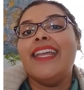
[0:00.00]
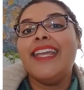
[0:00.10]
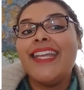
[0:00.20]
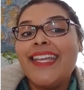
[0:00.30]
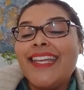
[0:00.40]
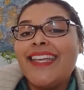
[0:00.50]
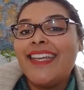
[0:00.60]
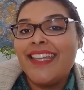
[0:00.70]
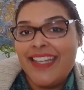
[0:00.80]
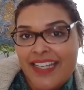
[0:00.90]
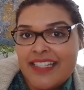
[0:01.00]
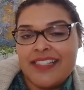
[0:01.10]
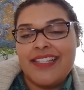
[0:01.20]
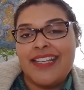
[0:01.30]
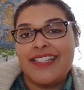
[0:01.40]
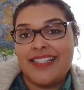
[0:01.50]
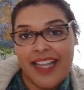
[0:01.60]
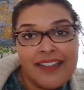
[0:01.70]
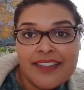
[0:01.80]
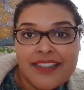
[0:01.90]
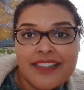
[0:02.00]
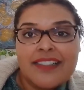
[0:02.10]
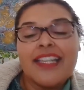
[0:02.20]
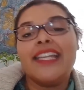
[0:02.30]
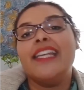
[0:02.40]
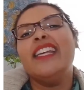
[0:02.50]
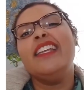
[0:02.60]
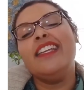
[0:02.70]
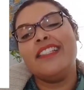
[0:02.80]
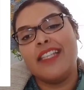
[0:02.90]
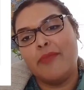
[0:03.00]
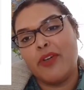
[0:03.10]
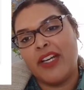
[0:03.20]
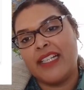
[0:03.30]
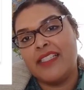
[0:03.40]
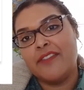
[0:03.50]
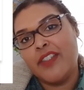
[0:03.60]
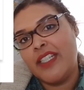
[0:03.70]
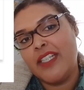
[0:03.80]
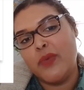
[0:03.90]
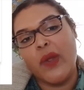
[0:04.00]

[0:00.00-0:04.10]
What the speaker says: increase their sales, increase their productivities.